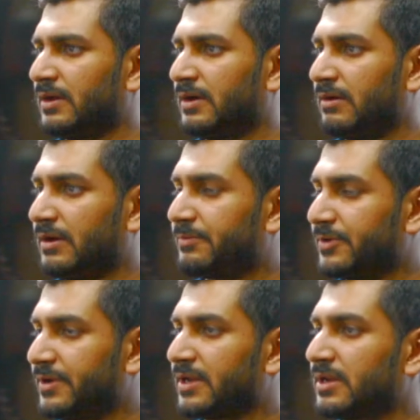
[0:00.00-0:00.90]
I
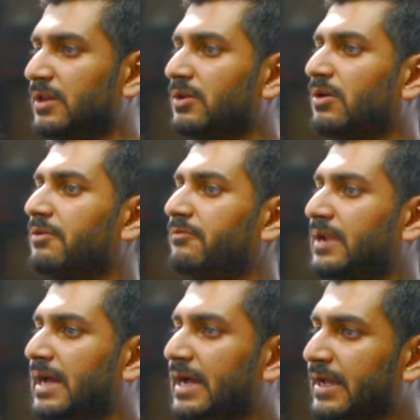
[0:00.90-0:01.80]
predict a lot of
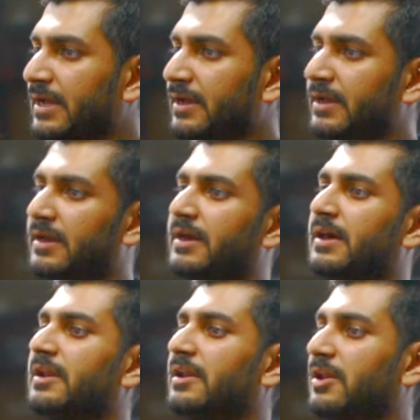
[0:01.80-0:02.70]
lag
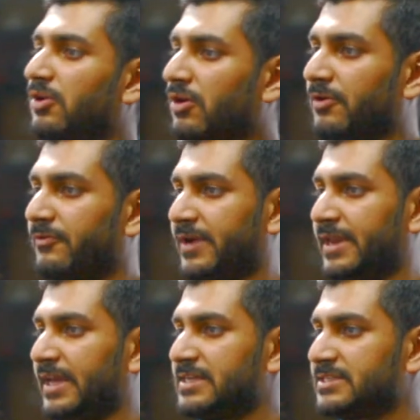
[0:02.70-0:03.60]
and a lot of
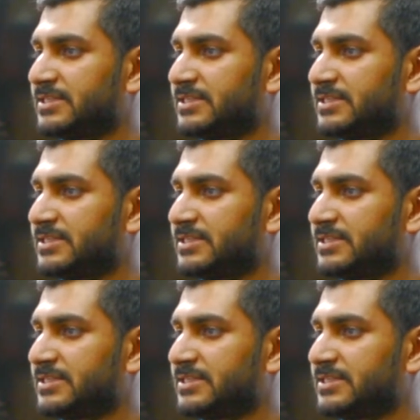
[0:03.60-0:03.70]
headaches.